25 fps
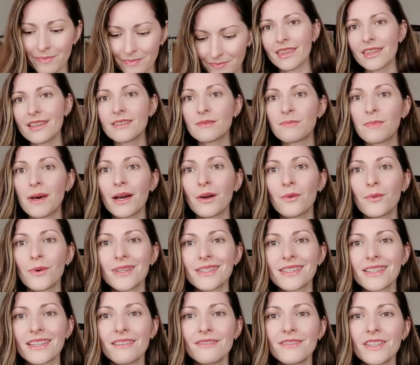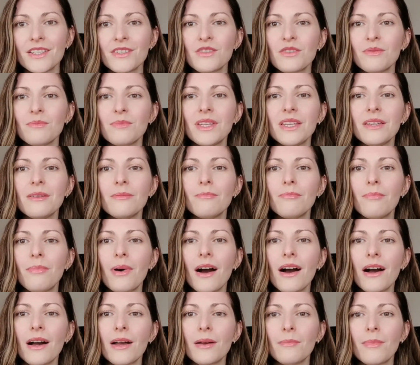This bag was given to me
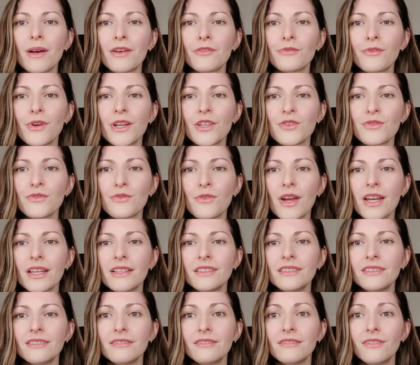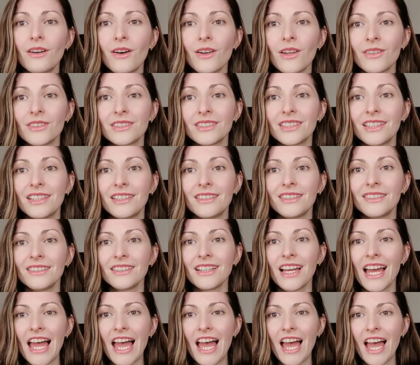by my French friend,
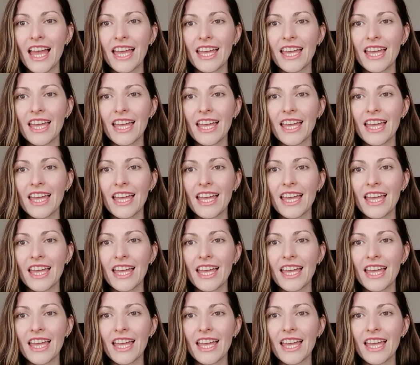Valentine.